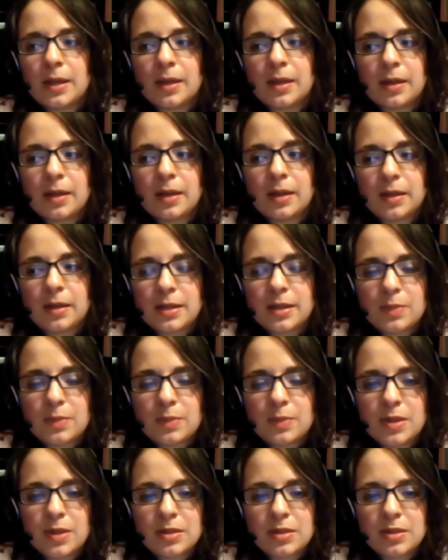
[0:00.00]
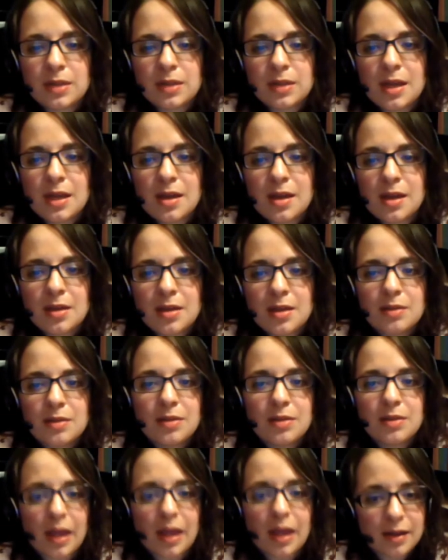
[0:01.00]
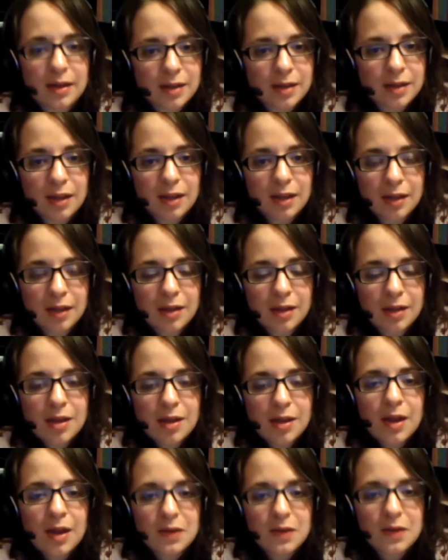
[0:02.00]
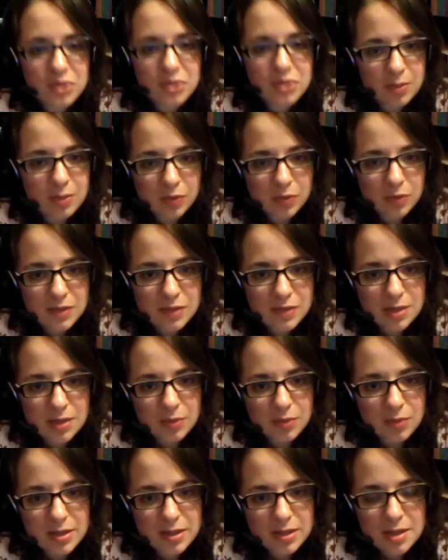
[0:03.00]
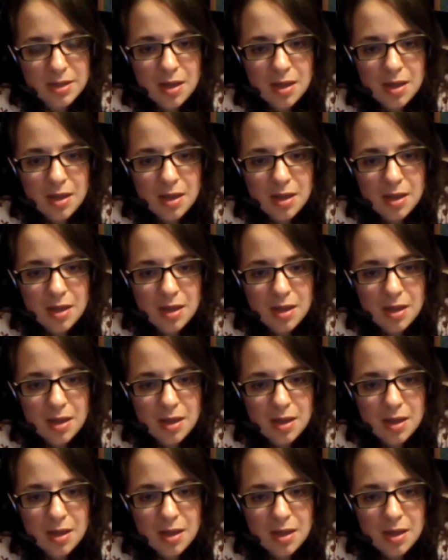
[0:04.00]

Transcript: Especially the ending of Chamber of Secrets.